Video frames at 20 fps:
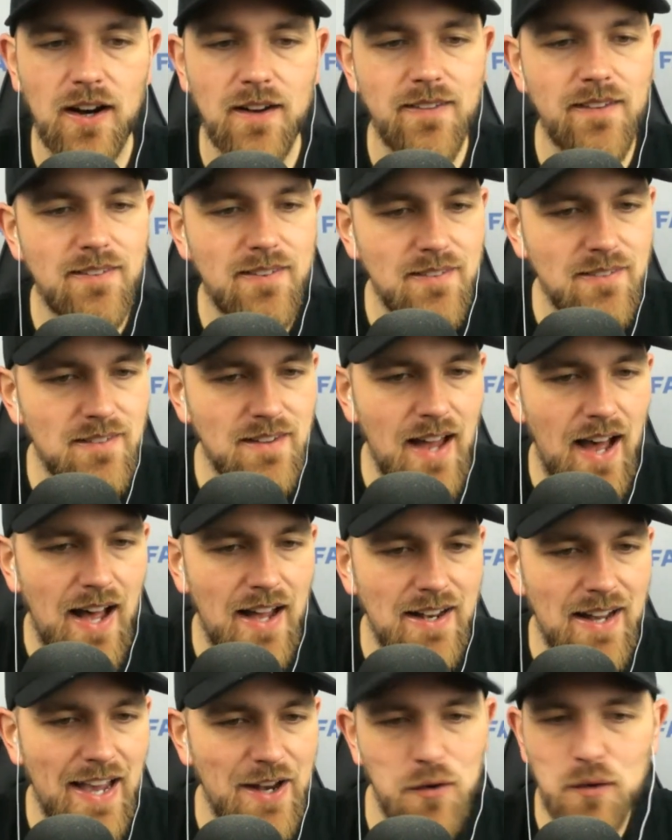And this is
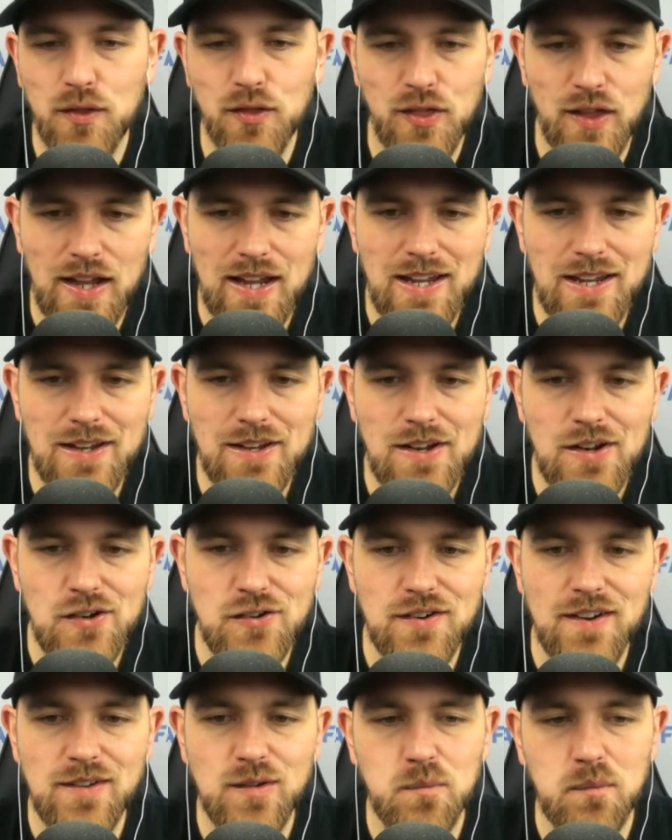not, I don't think,
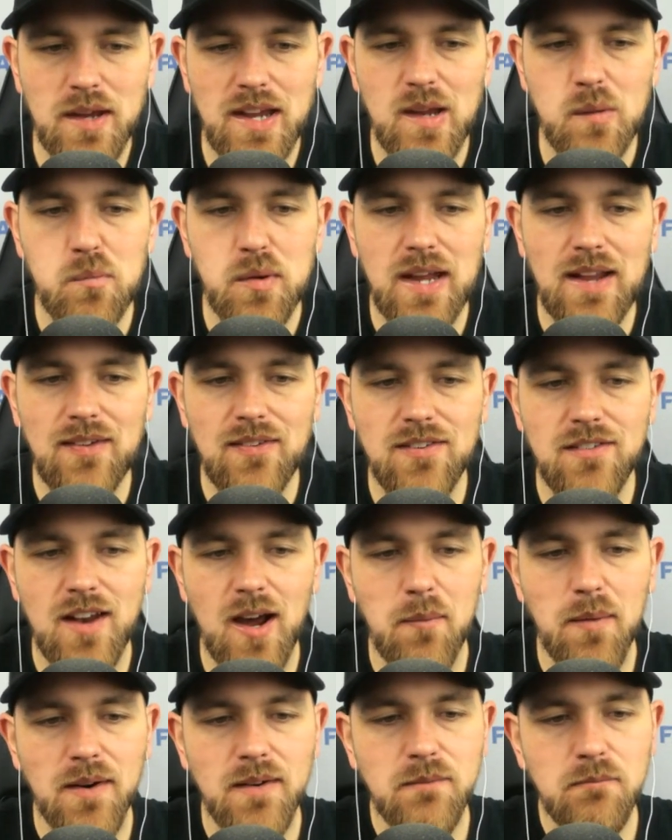just me being
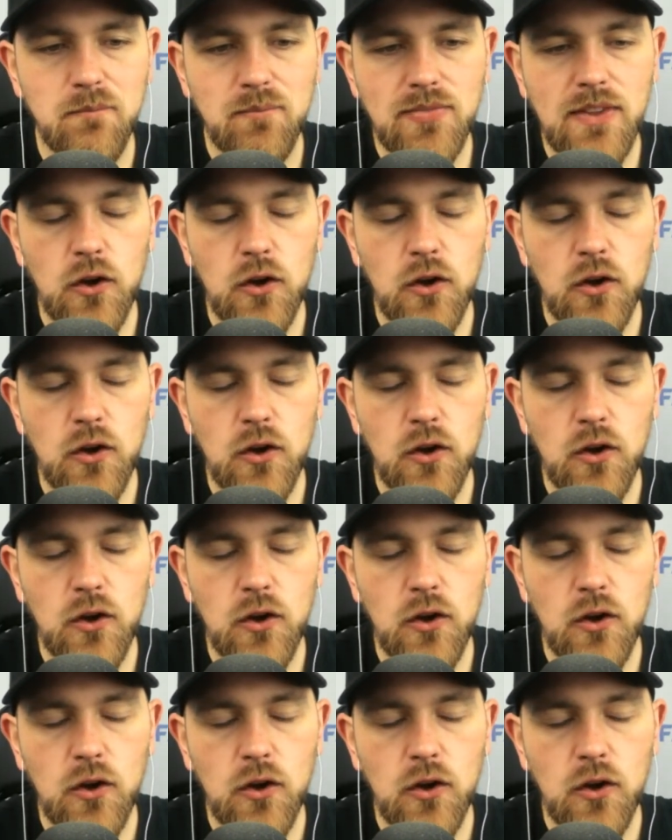stubborn.